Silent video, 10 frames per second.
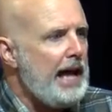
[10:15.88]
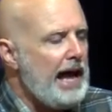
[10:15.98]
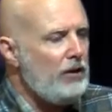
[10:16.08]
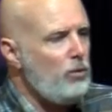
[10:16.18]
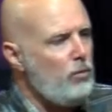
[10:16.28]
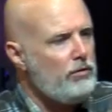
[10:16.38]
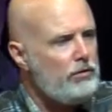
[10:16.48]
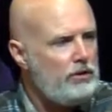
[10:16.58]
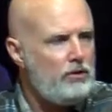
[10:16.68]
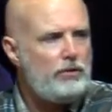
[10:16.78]
I don't
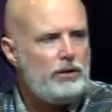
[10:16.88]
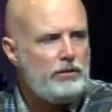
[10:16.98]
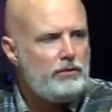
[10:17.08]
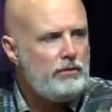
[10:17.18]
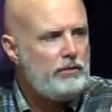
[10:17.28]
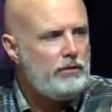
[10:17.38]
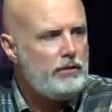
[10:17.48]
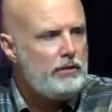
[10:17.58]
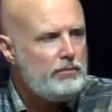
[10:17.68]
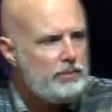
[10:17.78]
want to do it,
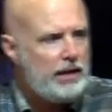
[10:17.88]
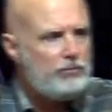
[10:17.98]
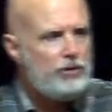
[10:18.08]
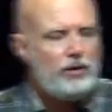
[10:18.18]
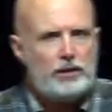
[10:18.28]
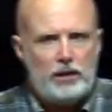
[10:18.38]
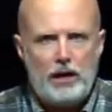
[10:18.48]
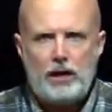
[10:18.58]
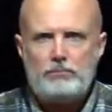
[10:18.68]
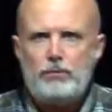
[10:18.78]
but I'm going to
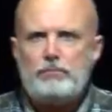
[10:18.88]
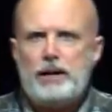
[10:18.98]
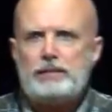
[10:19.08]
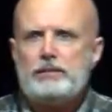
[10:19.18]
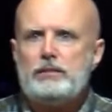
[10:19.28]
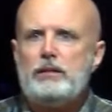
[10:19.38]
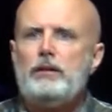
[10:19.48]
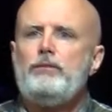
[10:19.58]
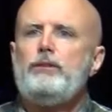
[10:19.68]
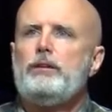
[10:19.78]
humble
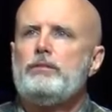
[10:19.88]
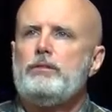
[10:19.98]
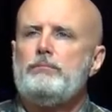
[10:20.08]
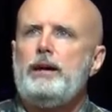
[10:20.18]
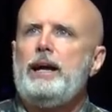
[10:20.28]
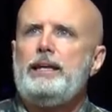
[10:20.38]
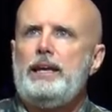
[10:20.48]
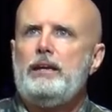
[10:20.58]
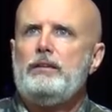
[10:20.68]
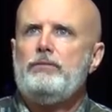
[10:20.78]
myself under the mighty
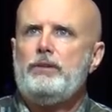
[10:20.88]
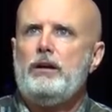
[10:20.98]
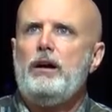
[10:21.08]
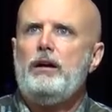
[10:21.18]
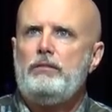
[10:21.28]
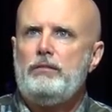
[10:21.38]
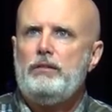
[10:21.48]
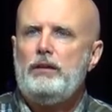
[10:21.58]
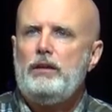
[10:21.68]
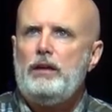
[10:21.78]
hand of God.
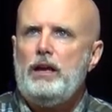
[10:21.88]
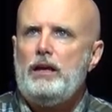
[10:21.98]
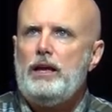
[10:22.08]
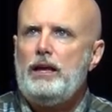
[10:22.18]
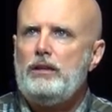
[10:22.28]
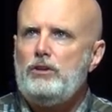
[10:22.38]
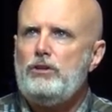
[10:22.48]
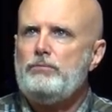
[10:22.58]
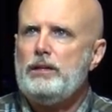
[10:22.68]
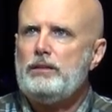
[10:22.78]
And
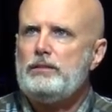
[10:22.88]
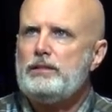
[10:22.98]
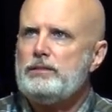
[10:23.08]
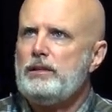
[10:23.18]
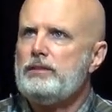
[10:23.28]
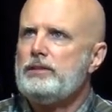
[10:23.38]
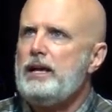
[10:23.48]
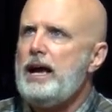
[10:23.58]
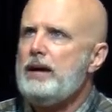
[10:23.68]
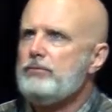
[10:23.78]
humility says,
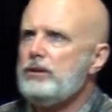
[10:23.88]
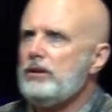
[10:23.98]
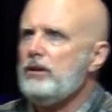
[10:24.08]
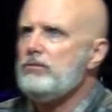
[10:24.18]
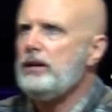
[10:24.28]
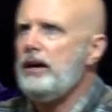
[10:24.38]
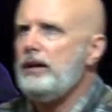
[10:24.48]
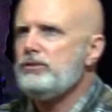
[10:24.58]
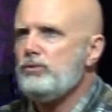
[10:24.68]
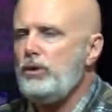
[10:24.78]
I'm going to go
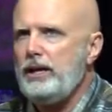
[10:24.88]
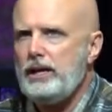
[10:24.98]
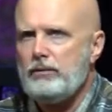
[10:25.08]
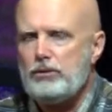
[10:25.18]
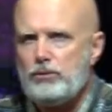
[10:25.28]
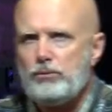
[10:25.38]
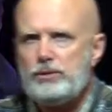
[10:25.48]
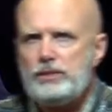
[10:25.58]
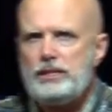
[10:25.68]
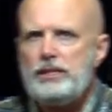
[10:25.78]
God's way and I'm going to
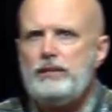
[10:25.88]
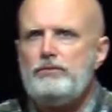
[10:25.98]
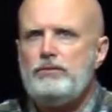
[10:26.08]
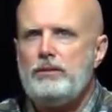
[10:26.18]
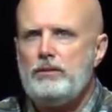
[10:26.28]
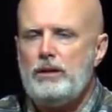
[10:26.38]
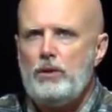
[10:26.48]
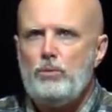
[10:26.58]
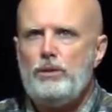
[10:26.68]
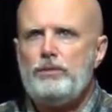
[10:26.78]
receive the,
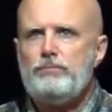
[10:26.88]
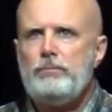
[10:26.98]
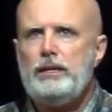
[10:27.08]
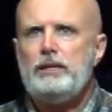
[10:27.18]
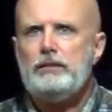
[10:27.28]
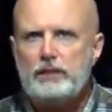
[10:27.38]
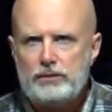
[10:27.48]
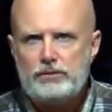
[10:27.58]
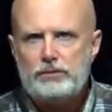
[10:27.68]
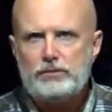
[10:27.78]
with
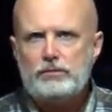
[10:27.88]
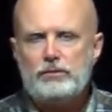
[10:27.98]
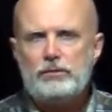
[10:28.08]
meekness